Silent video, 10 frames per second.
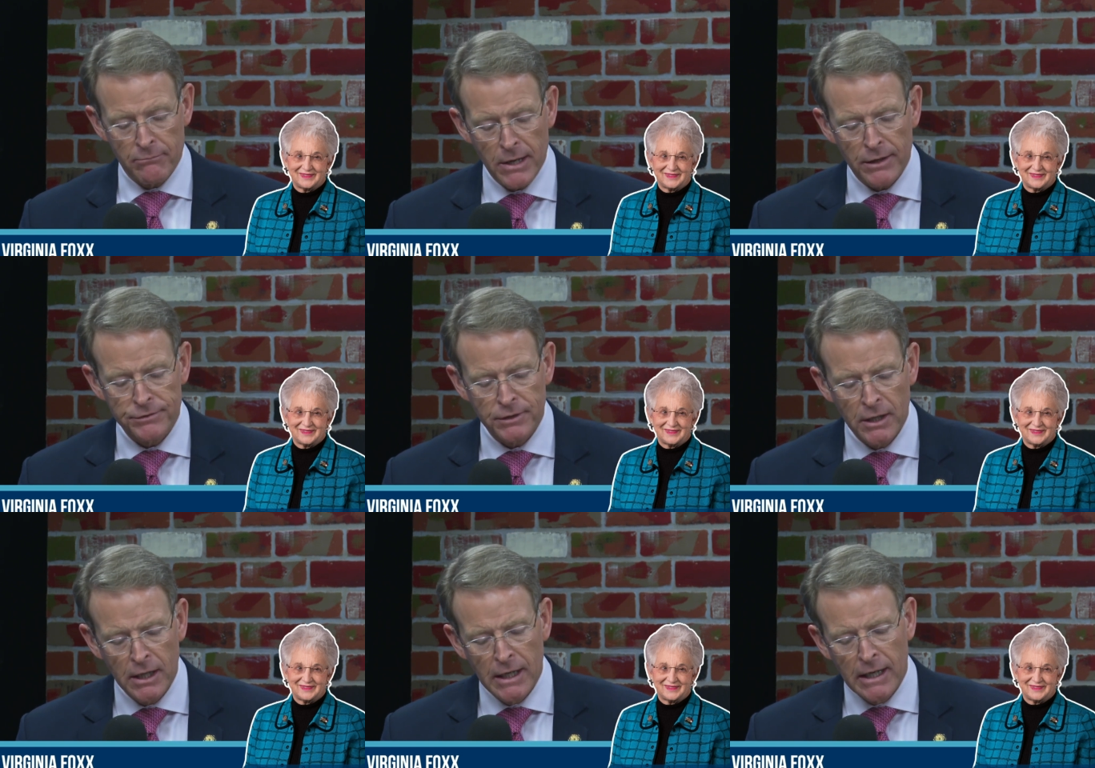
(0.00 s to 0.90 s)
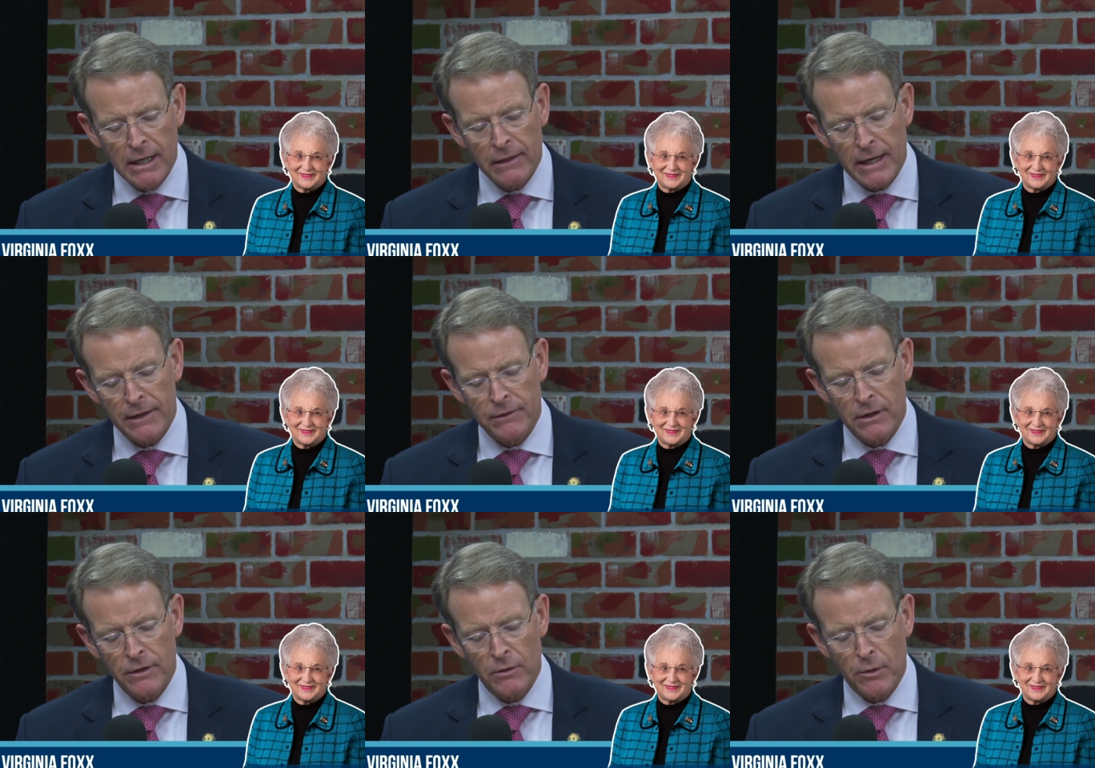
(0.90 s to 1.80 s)
Speaker 1: had missed that
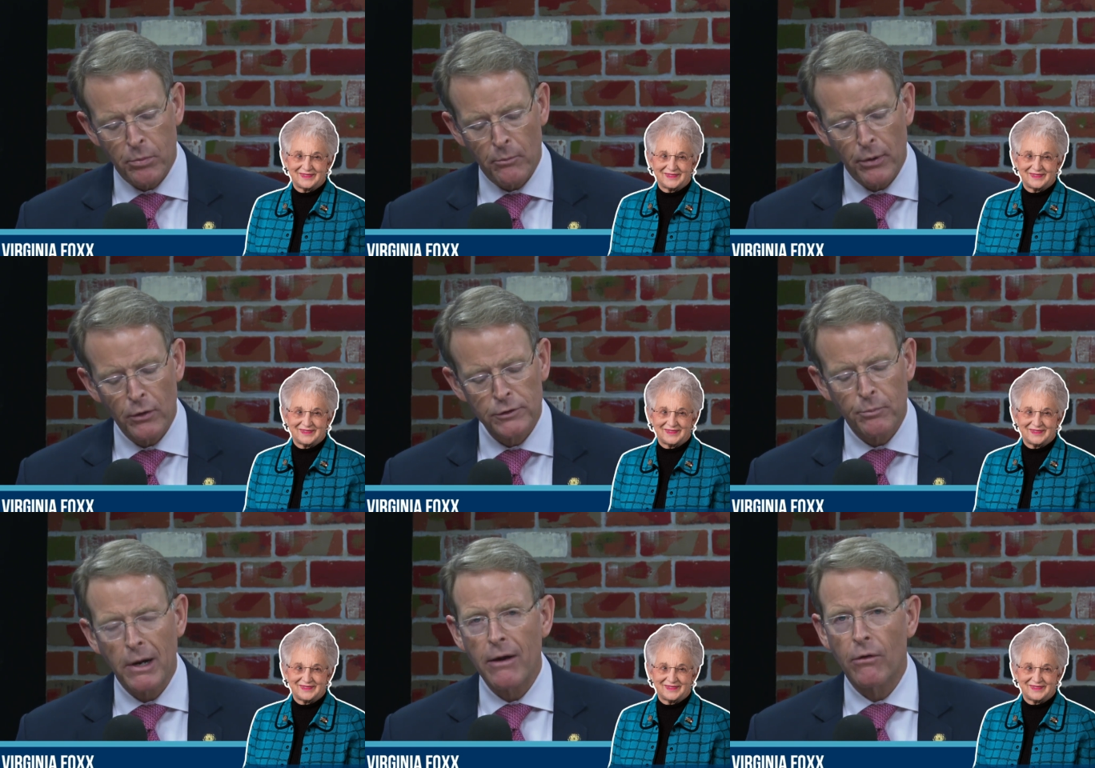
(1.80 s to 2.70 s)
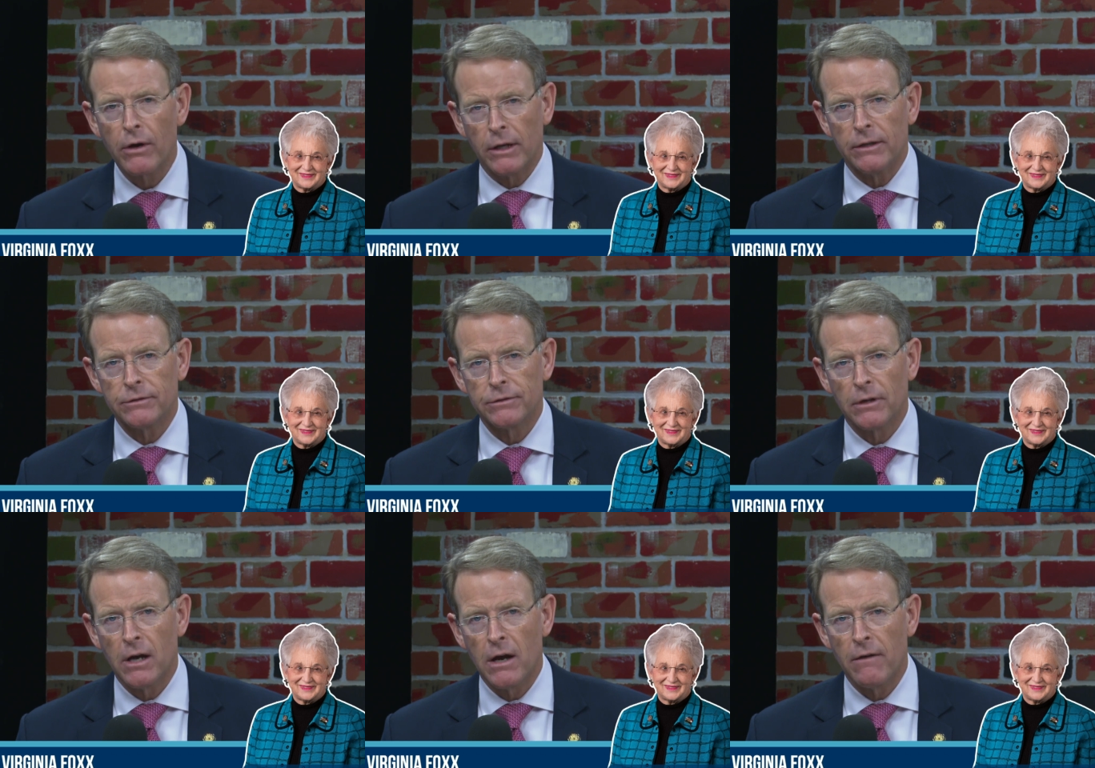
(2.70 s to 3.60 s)
the, the, proposed priorities
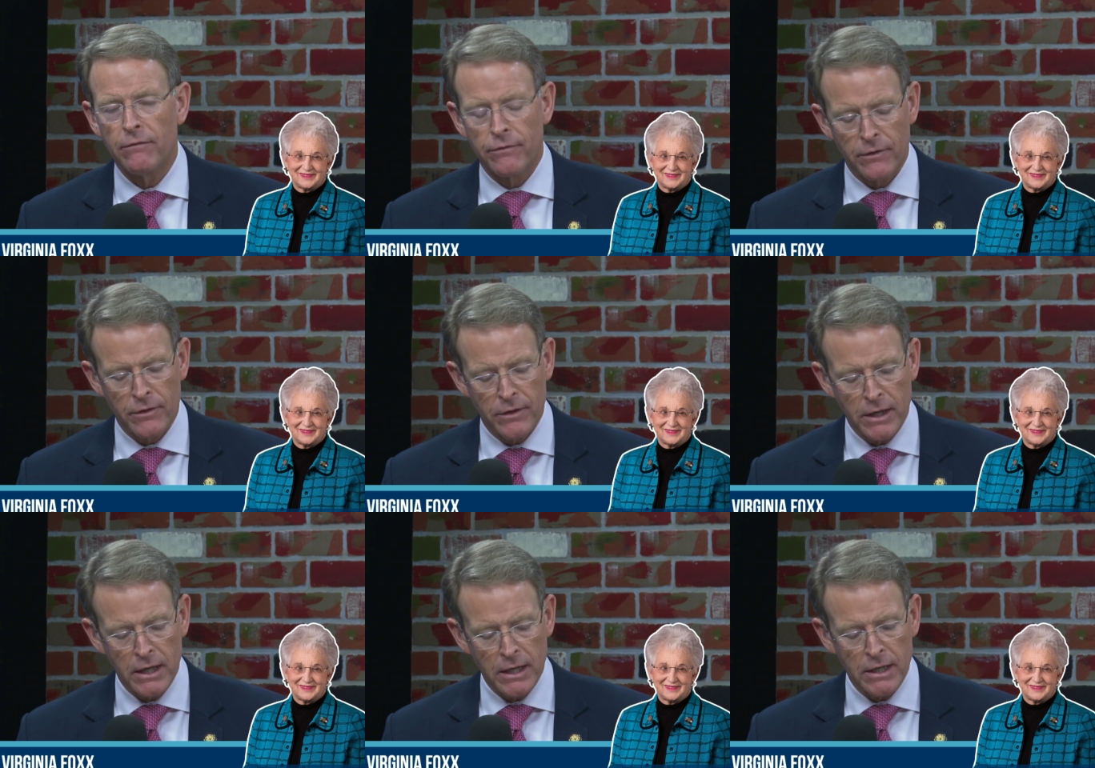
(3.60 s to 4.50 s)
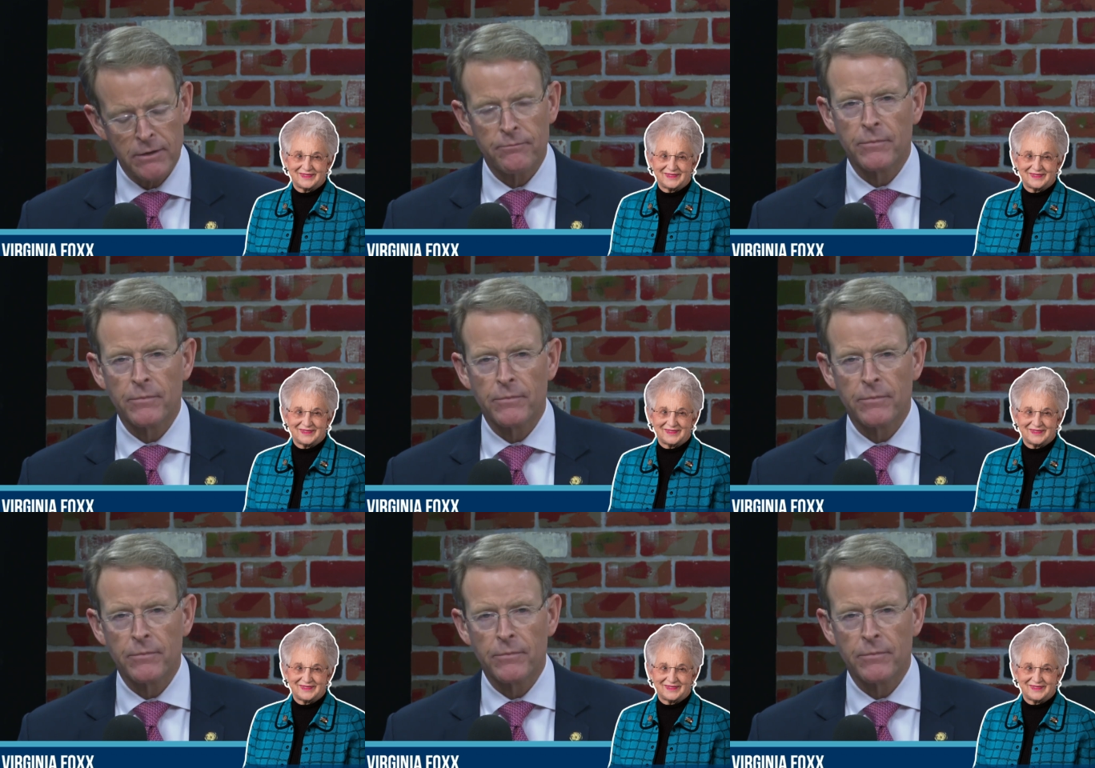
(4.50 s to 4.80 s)
of the